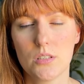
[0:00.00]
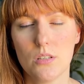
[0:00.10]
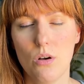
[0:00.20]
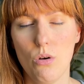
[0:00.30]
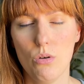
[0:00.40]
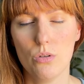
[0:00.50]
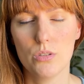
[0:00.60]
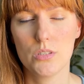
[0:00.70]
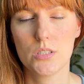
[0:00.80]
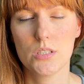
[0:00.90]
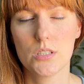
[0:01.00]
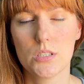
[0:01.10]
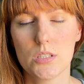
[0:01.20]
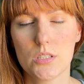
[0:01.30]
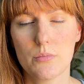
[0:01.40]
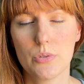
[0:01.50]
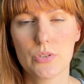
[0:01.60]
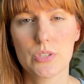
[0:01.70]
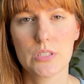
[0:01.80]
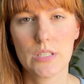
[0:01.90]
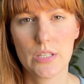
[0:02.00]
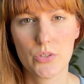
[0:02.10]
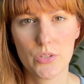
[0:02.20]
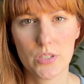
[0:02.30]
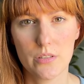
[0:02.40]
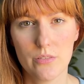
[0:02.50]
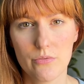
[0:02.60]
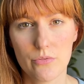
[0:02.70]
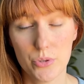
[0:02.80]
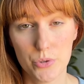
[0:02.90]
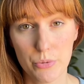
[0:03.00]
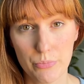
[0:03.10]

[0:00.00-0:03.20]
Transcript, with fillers: hold the most sacred fruit.